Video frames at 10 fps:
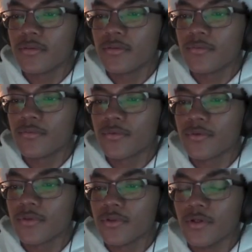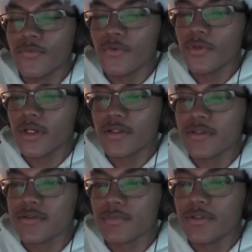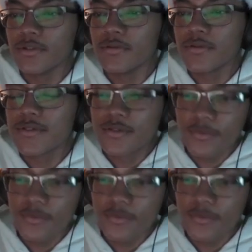4. No, 48 doesn't belong. It's 2